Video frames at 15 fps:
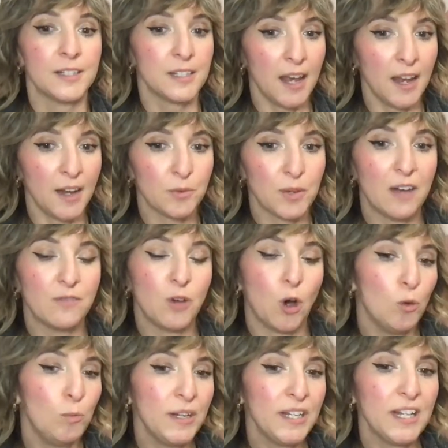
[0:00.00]
Instead, we have
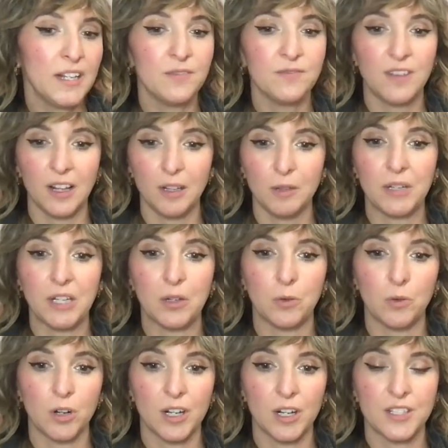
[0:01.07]
open and enveloping
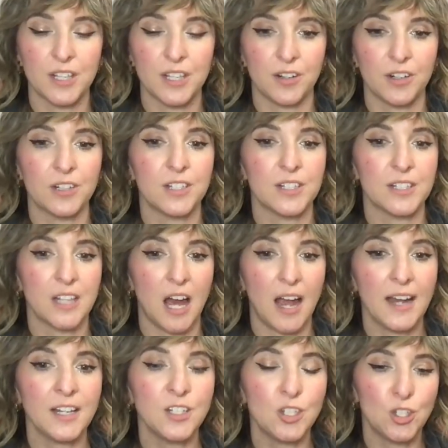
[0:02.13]
auras that are
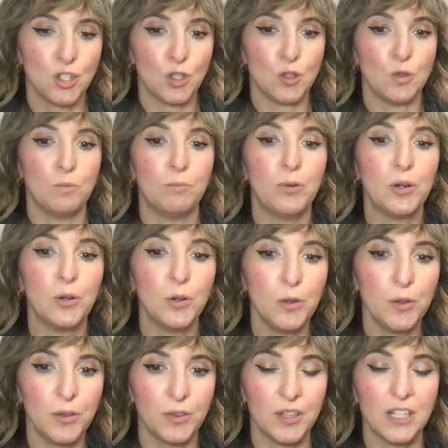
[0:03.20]
designed to
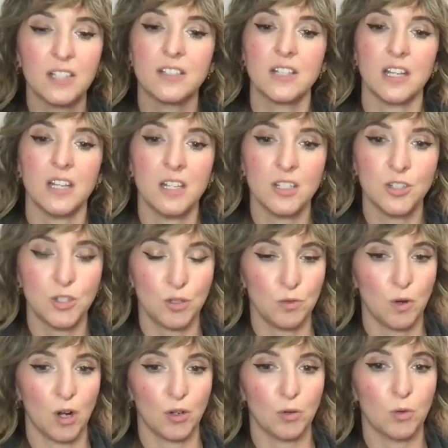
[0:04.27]
pull things
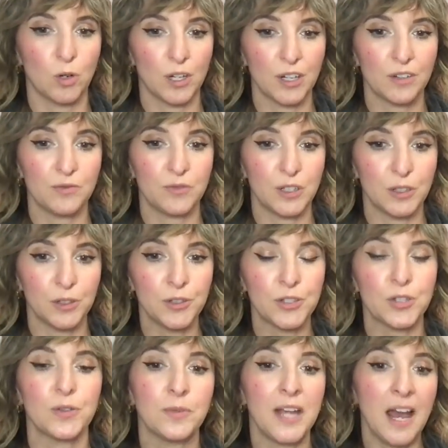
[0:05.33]
into our auric field,
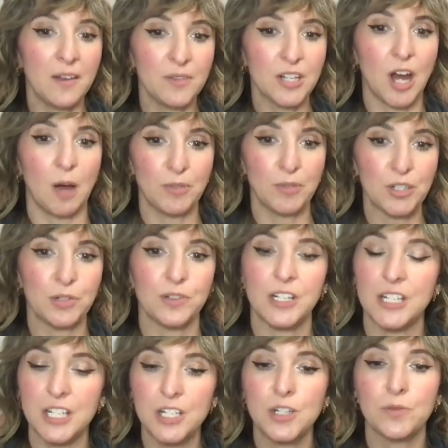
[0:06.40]
and we have an
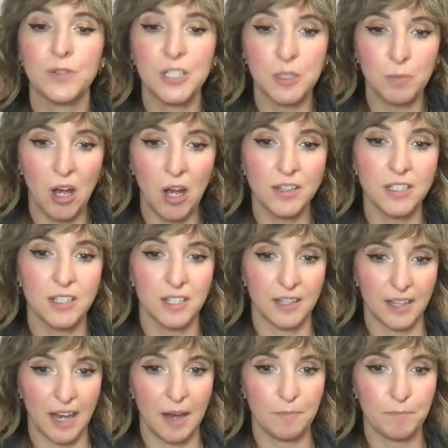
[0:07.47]
opportunity to respond to
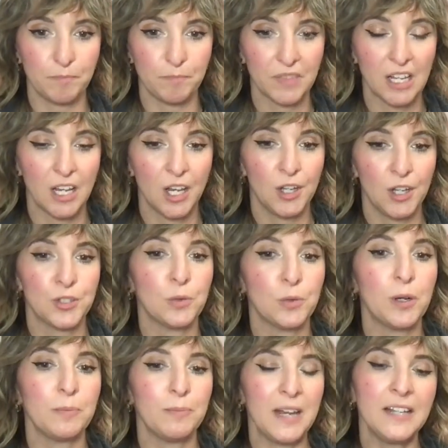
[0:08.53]
them. So
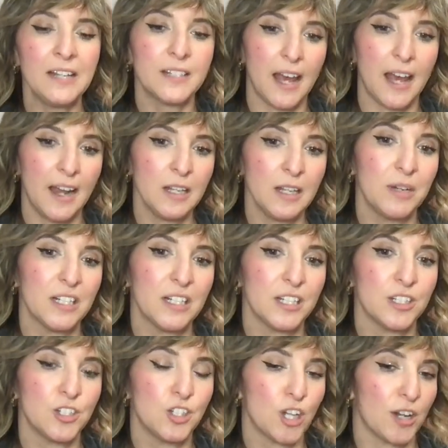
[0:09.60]
what makes
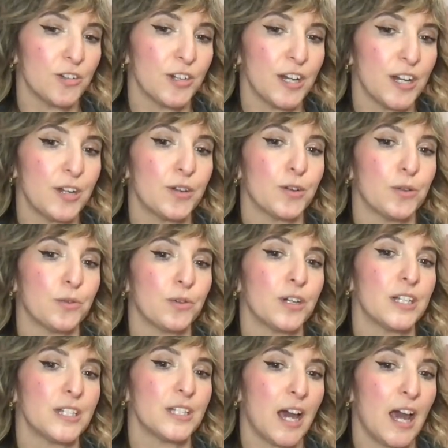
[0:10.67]
anybody a generator
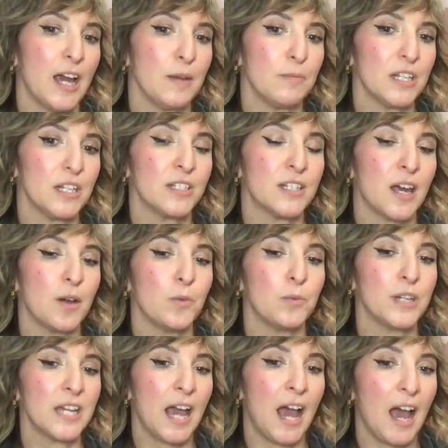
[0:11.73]
aura type is that
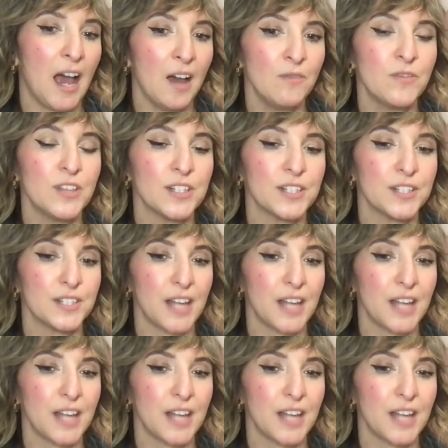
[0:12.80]
we have the